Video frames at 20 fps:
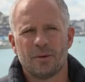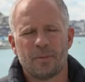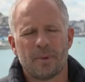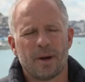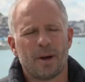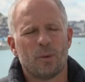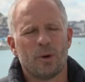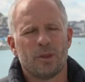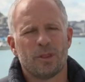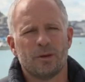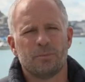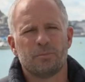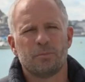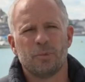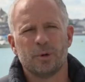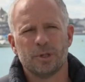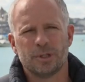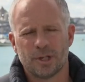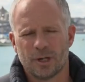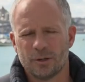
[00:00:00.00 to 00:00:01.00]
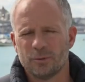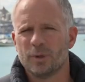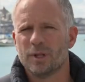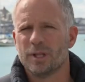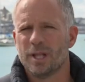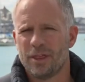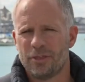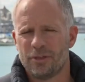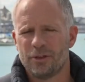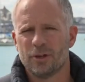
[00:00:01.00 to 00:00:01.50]
about whether we'd go with
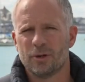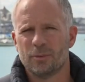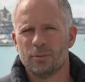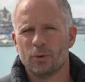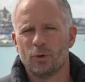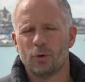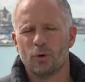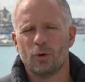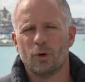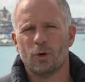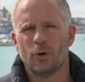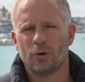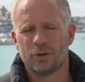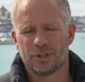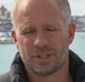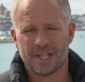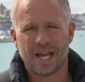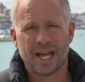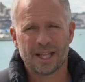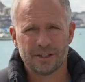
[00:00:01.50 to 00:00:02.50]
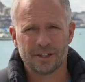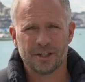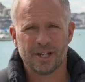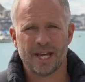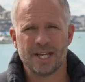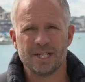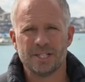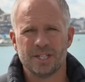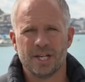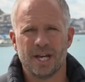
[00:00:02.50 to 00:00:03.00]
lithium or a standard
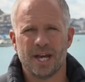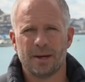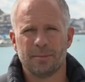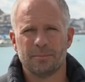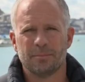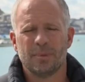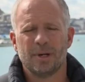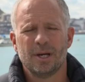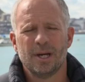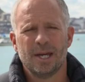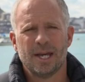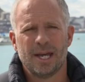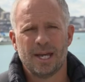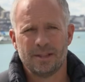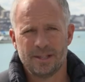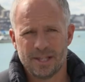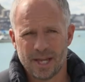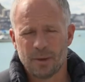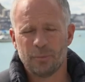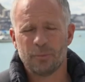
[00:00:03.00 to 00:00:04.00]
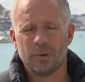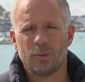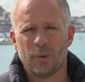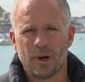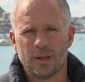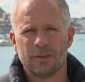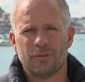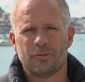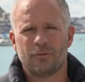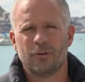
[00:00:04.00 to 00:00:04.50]
AGM. In the end we
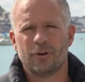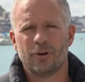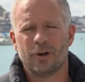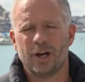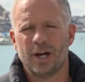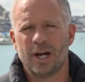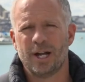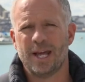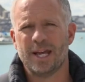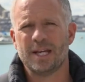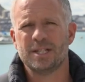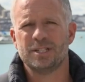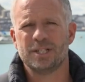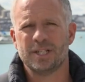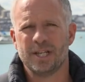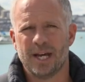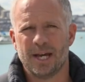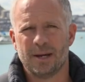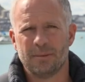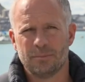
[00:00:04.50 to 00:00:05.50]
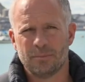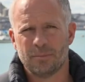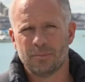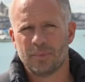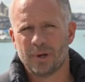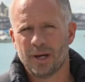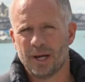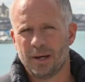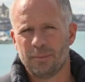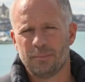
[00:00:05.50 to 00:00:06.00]
went for an AGM
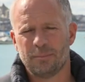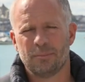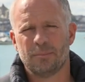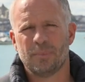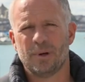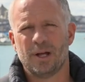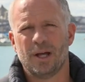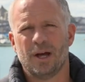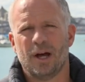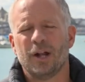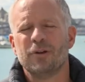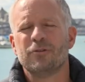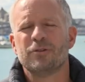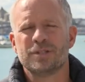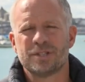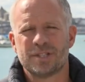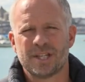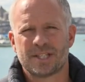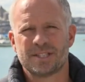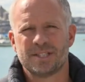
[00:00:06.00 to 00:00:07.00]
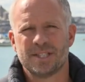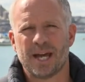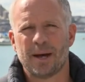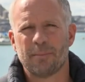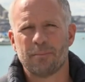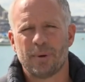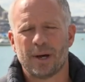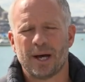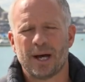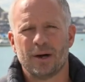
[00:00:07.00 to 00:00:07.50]
160
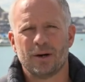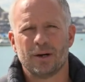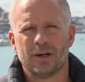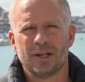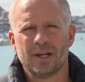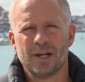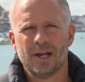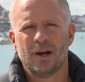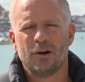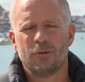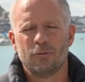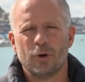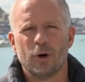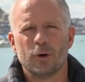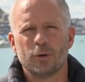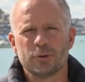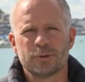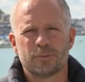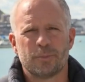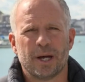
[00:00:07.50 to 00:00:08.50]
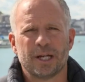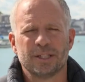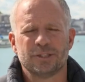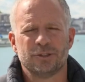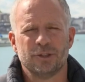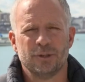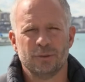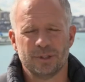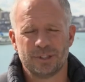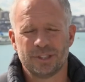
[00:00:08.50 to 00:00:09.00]
amp hour Rolls
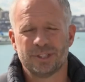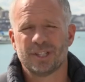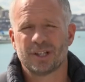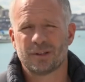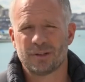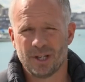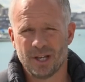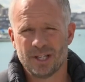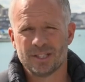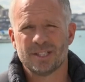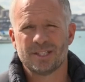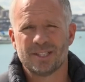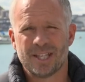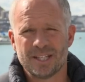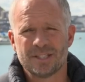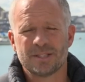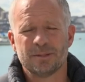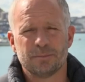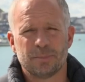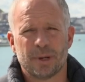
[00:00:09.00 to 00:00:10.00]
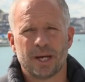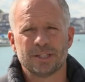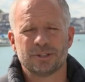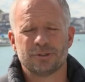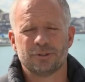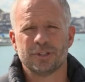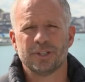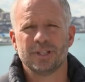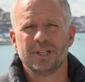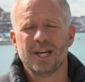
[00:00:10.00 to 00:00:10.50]
battery, which is a decent
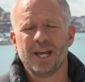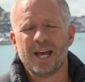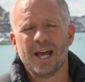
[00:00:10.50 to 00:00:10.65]
battery.